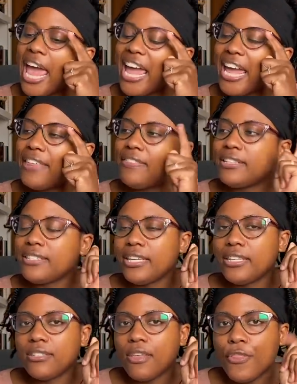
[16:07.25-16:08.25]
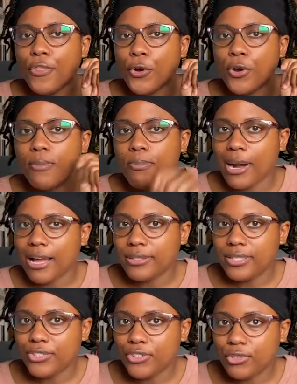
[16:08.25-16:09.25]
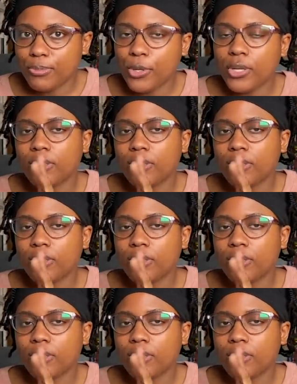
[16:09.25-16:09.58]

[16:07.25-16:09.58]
And this is the third Brown Sisters book.